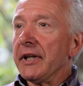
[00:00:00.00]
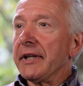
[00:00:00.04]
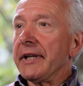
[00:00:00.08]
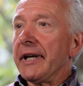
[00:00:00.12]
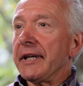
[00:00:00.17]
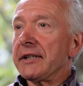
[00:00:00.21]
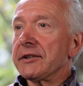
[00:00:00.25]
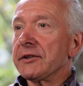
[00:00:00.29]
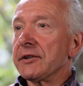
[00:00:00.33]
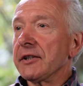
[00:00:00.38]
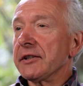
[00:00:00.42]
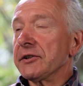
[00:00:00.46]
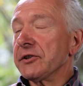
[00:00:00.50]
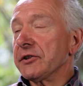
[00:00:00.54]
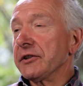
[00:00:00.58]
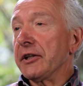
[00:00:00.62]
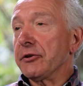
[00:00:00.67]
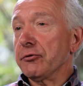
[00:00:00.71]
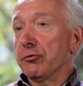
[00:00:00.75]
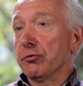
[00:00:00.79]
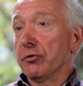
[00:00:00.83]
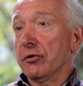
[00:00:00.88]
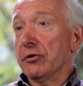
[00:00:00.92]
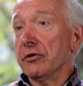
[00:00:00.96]
an access
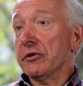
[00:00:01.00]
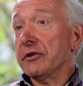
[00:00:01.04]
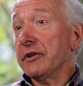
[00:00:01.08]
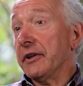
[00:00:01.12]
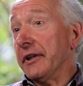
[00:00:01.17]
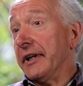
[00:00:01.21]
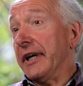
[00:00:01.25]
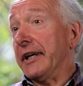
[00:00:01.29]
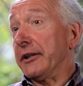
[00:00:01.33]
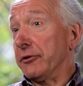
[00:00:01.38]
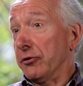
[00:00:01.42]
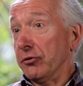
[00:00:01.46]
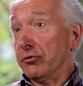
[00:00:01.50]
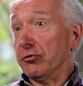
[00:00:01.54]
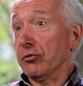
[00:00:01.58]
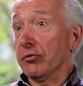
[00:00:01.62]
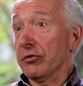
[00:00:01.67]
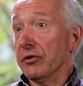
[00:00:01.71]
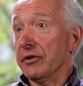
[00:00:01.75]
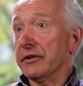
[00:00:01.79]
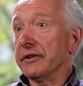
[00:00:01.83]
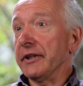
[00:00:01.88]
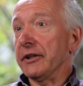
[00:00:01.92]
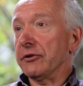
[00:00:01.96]
network and a
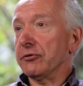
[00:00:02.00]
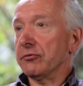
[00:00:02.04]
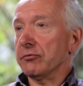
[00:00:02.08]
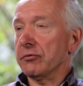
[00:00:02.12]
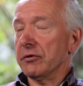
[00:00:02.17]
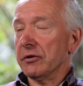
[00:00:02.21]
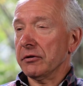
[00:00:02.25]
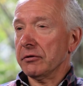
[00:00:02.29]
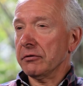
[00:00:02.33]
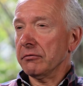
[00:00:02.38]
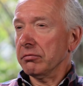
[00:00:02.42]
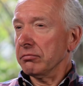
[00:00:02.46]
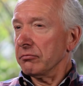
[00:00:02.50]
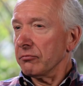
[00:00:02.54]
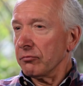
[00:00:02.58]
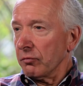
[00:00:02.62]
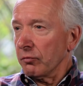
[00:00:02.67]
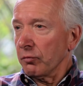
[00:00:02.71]
core network.